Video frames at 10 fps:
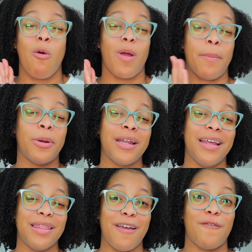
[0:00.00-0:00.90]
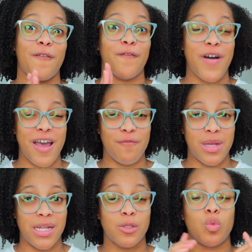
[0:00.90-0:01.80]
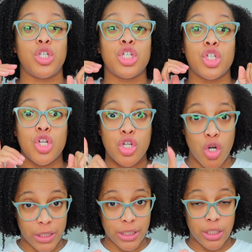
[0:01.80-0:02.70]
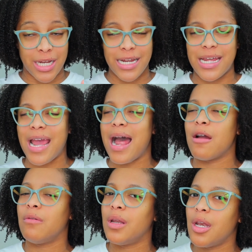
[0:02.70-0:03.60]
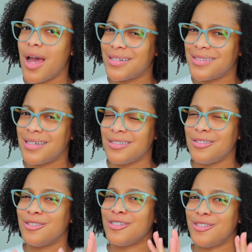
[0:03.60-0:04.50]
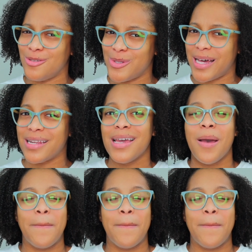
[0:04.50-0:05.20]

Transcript: When I put it in there for 5 minutes, which is not a good idea, I would not tell you to do that,